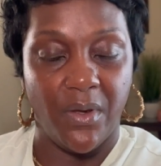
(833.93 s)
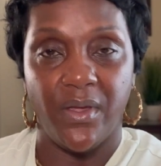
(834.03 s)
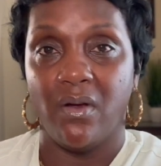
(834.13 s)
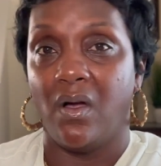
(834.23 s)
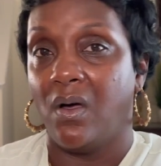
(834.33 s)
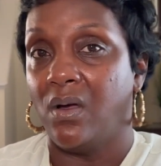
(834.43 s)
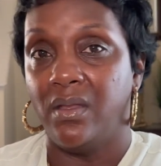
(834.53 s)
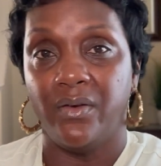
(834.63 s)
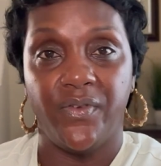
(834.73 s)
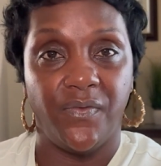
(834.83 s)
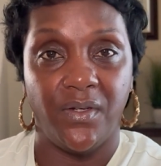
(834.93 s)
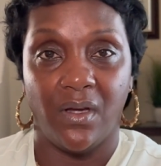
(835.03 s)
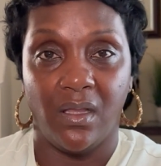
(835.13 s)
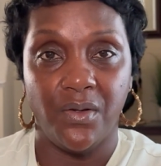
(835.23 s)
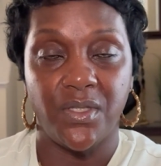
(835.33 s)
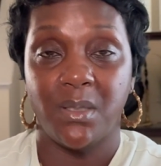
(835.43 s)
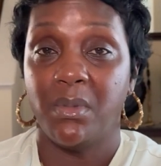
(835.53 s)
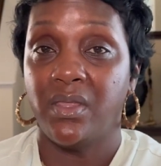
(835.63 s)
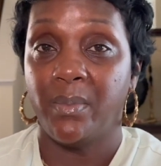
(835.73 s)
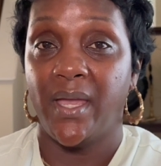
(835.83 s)
They're all under $50. Some
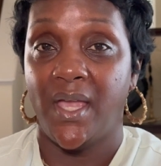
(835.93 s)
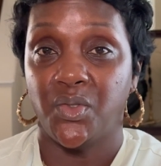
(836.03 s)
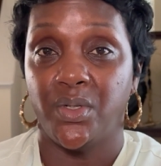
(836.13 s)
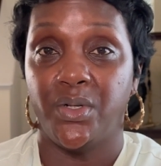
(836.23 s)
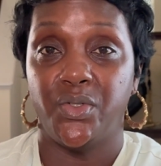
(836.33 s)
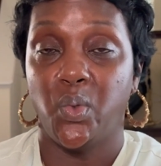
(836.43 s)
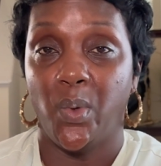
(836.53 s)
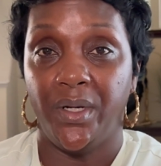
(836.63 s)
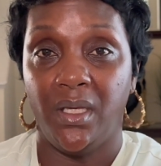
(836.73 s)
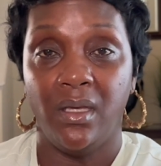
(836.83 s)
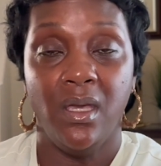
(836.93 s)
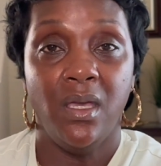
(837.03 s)
of them are actually under $20.